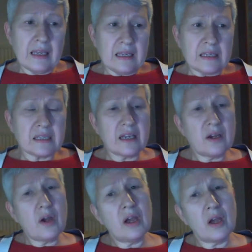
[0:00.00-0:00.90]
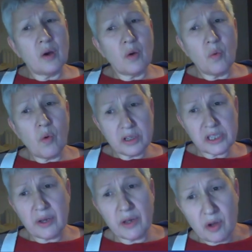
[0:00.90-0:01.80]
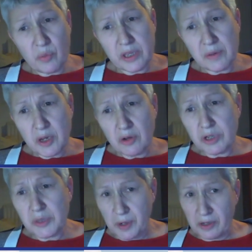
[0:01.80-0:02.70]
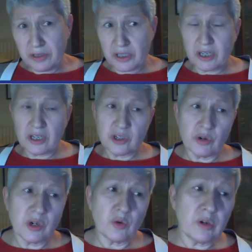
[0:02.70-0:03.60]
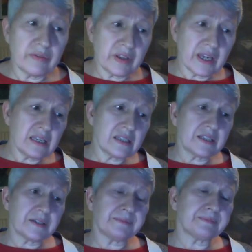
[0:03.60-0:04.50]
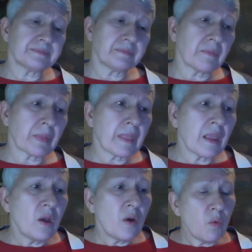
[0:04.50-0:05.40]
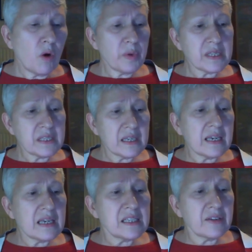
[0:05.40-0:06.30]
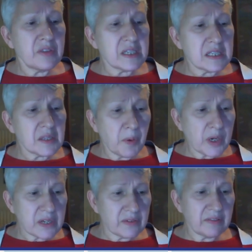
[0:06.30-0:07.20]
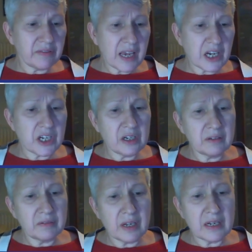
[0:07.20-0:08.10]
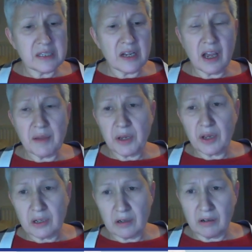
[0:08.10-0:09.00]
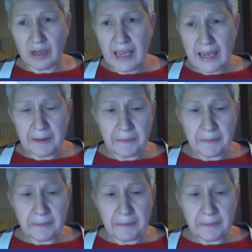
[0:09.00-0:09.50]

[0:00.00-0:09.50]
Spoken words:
So what's going on with the immune response during all of this? What we see is, if this is the point of infection and time going along here,